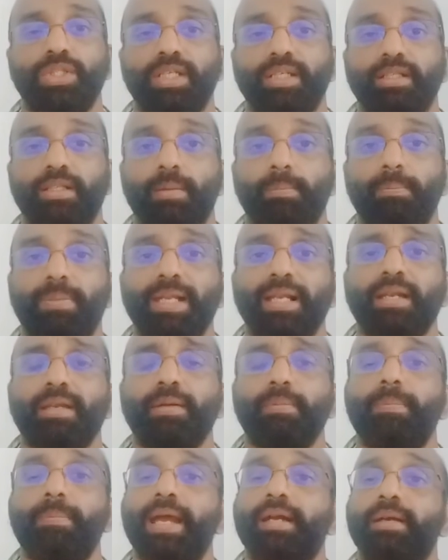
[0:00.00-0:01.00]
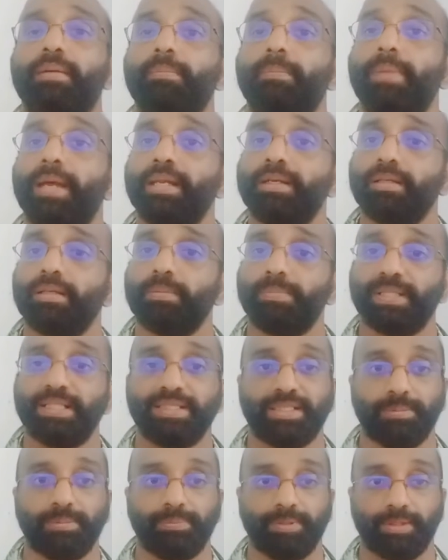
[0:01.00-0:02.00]
the Build Back Better
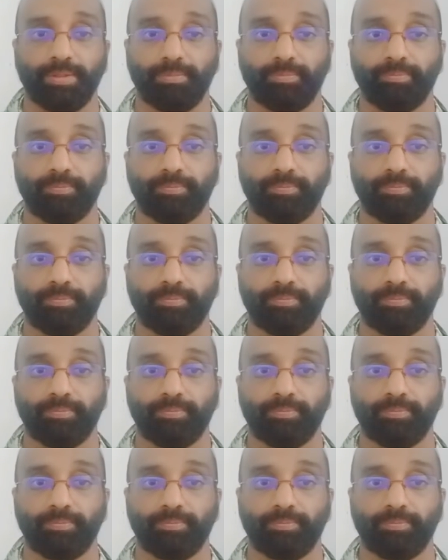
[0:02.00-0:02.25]
principle.